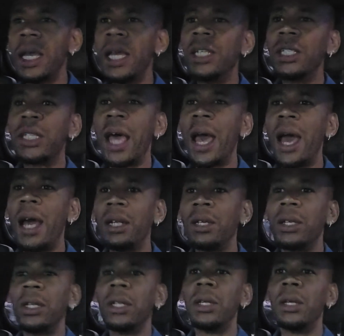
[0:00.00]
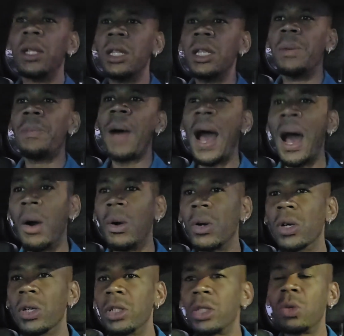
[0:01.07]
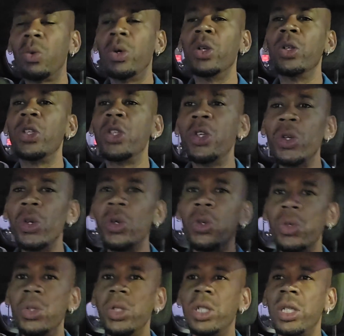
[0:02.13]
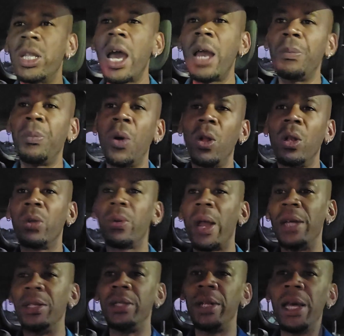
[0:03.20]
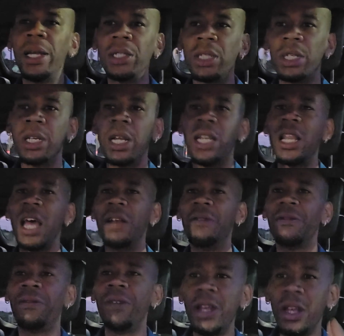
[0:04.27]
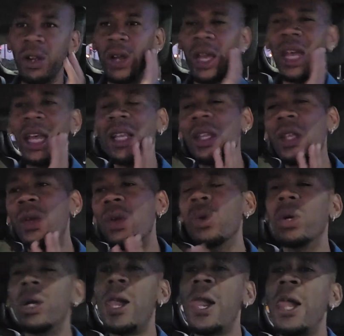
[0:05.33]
is that the powers will use that polarization and that fear in you